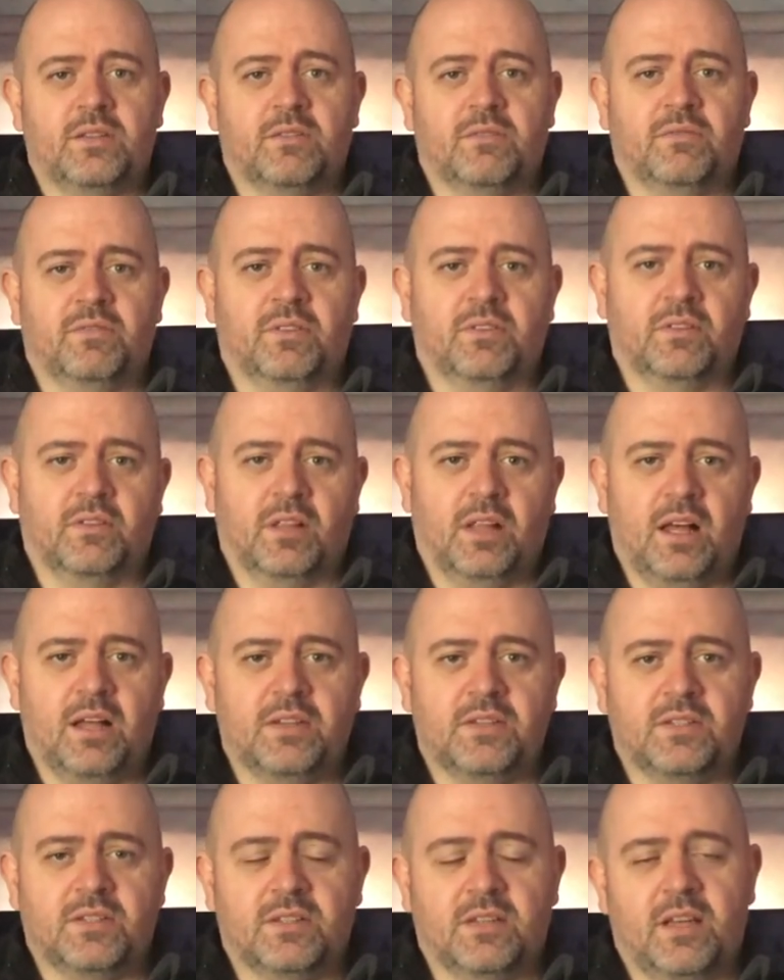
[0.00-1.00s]
for the
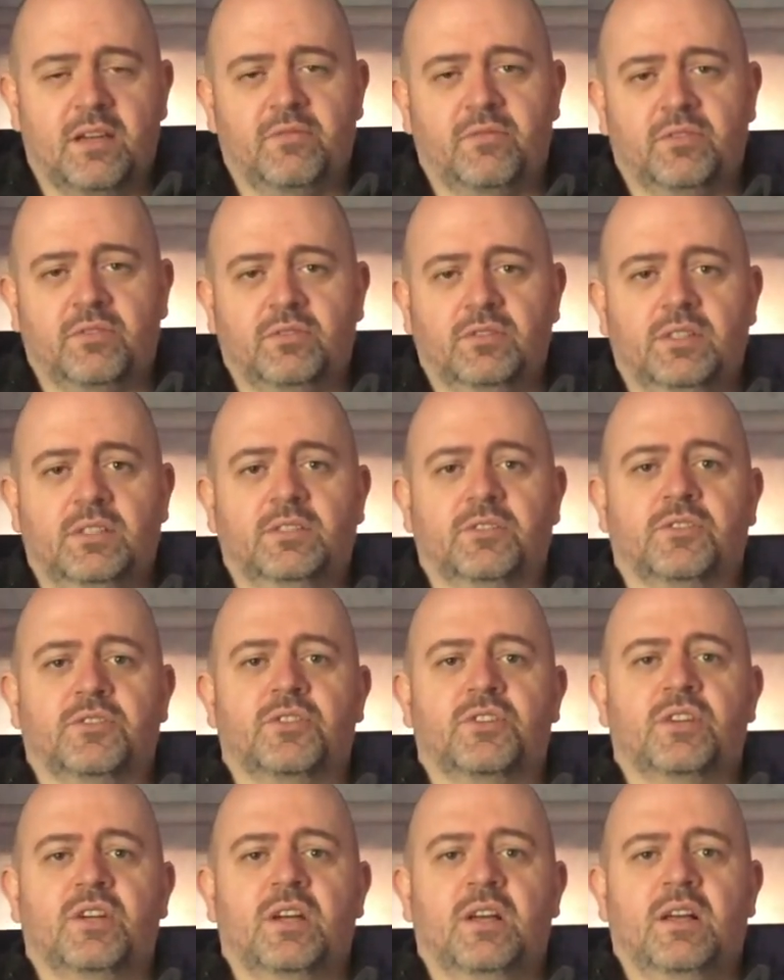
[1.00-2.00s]
last several
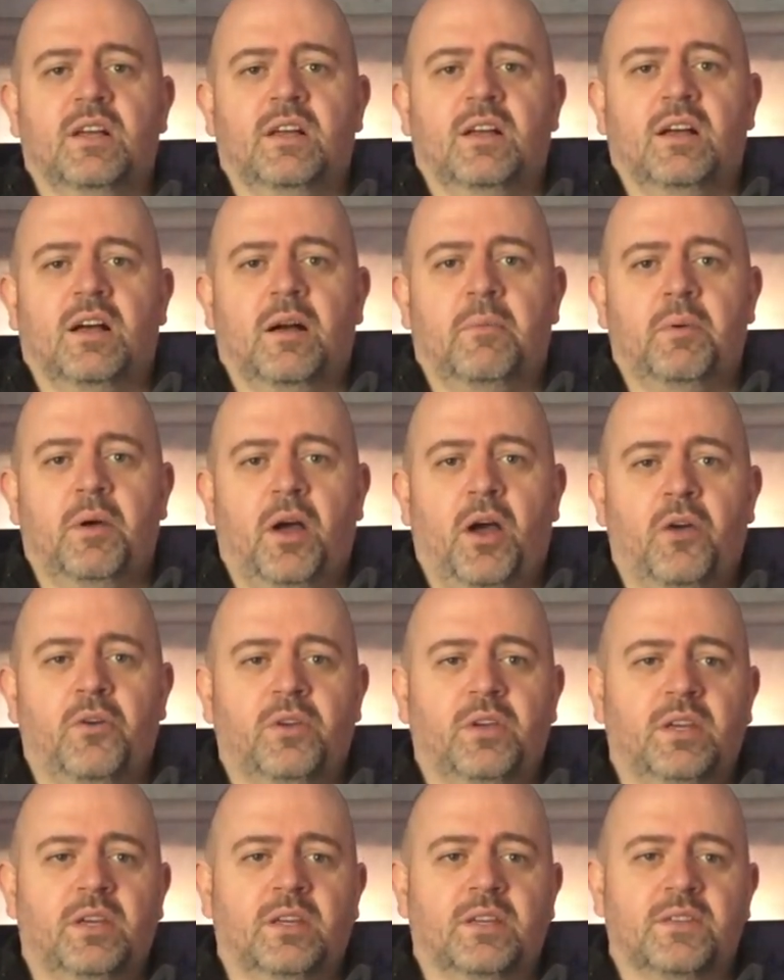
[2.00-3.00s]
years about how
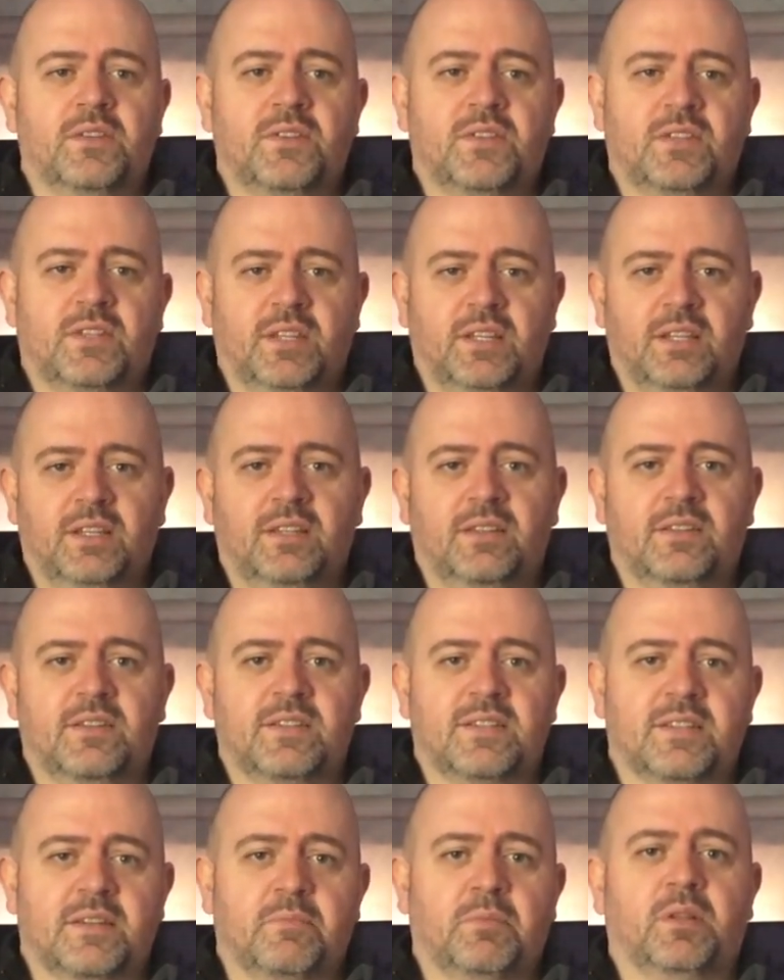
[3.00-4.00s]
he could see the
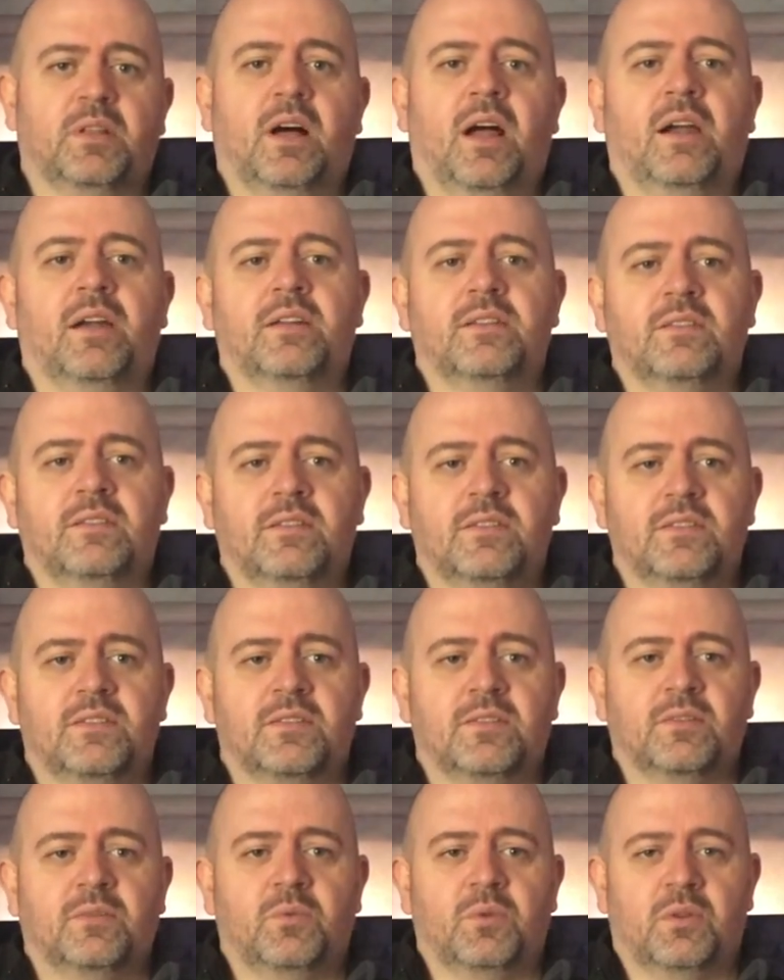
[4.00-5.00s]
similarities
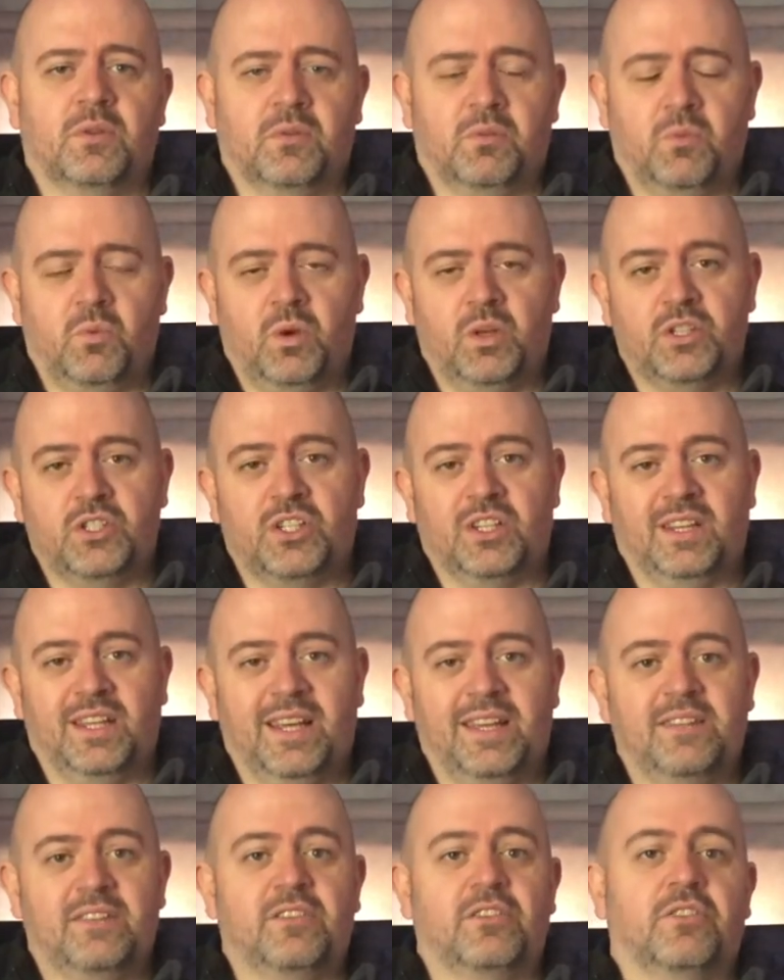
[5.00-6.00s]
with which
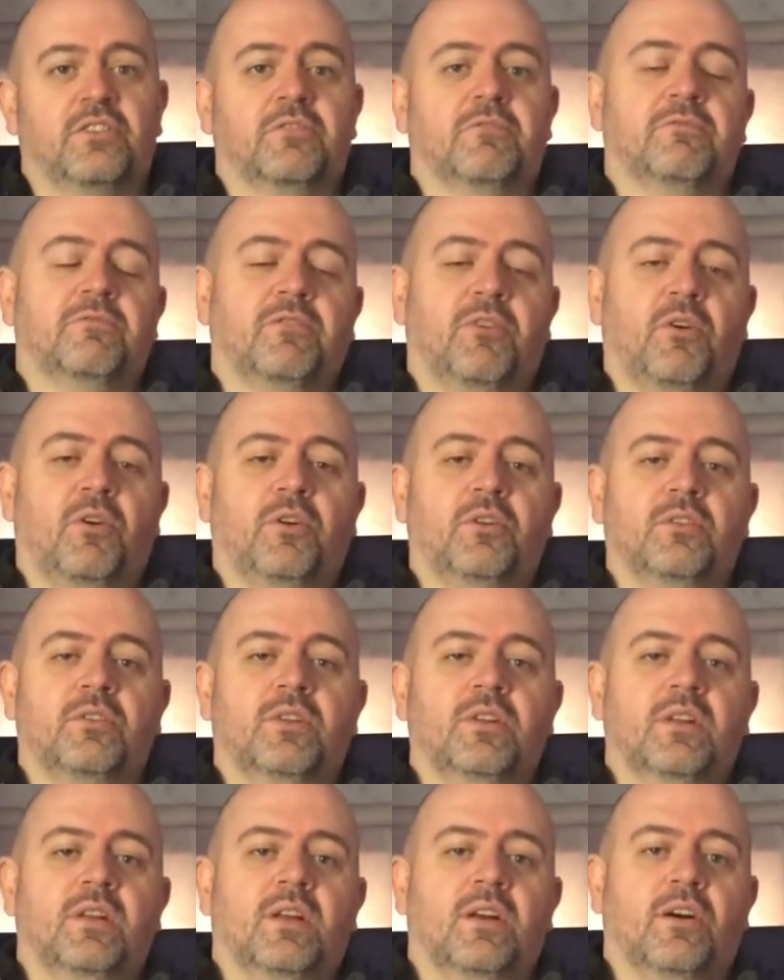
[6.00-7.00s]
led to the fall
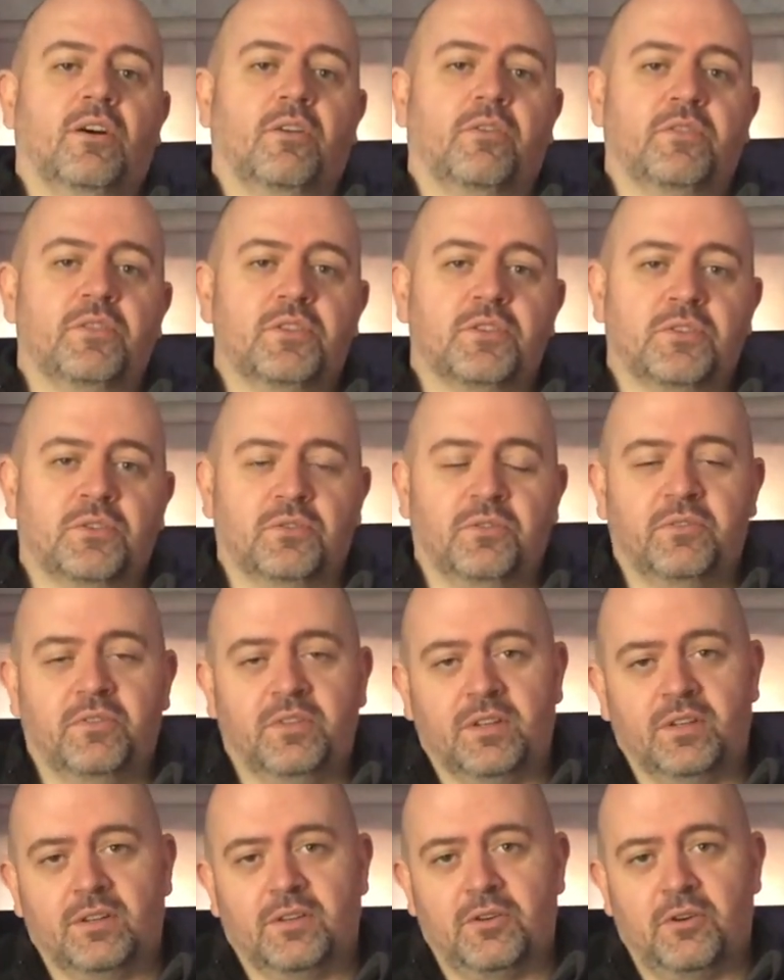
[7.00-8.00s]
of the
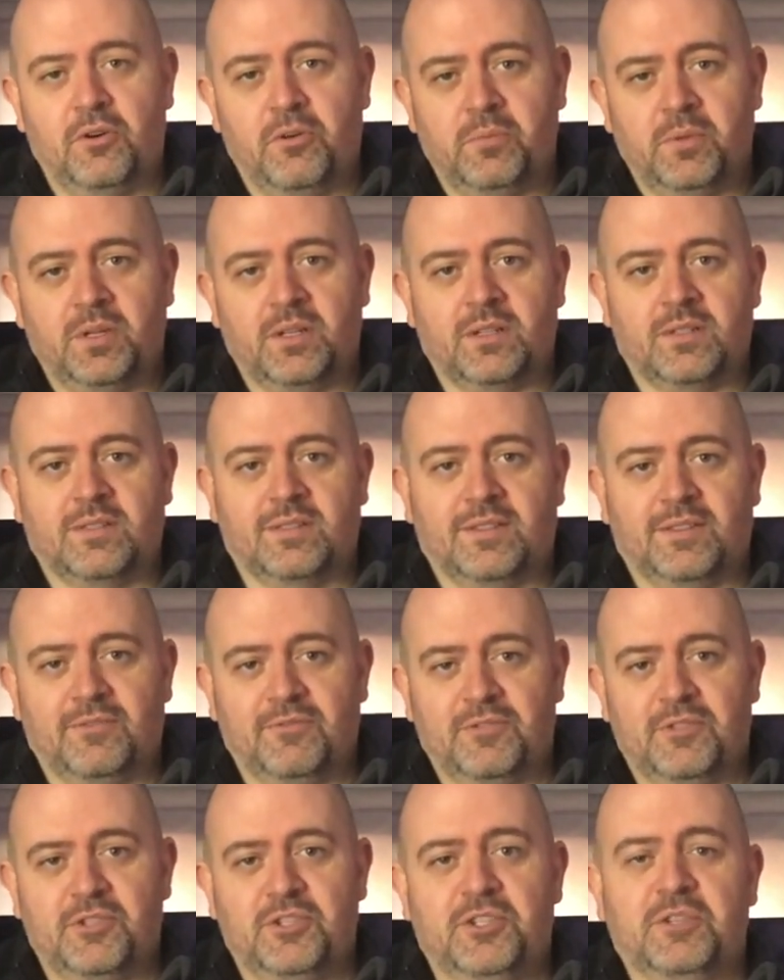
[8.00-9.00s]
Soviet communistic
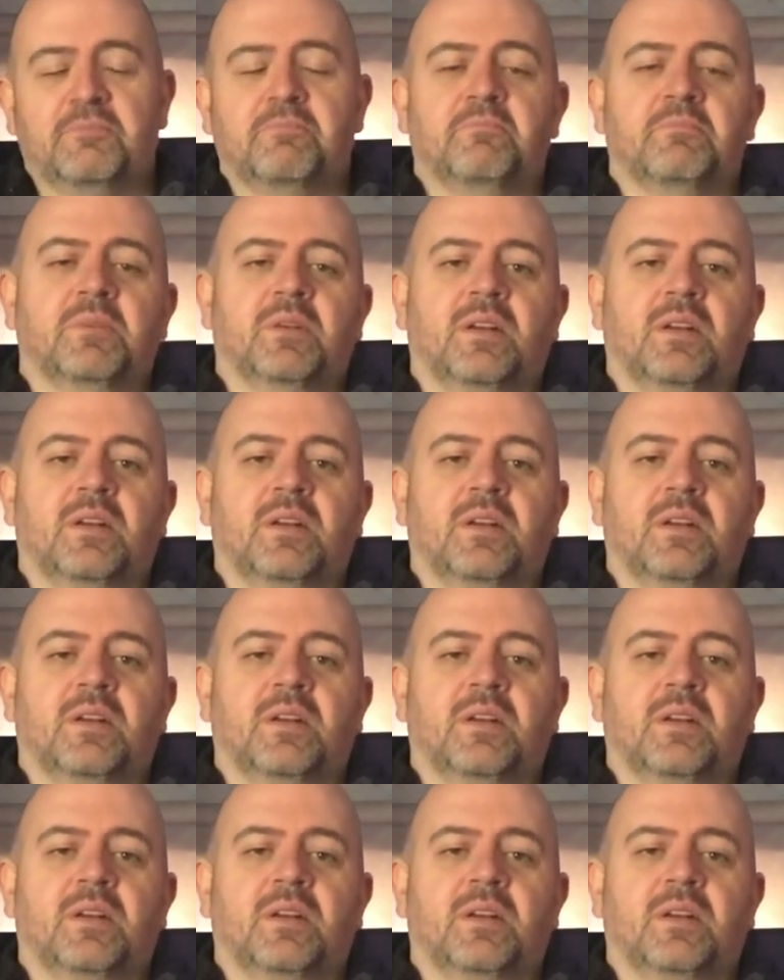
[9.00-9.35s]
regime,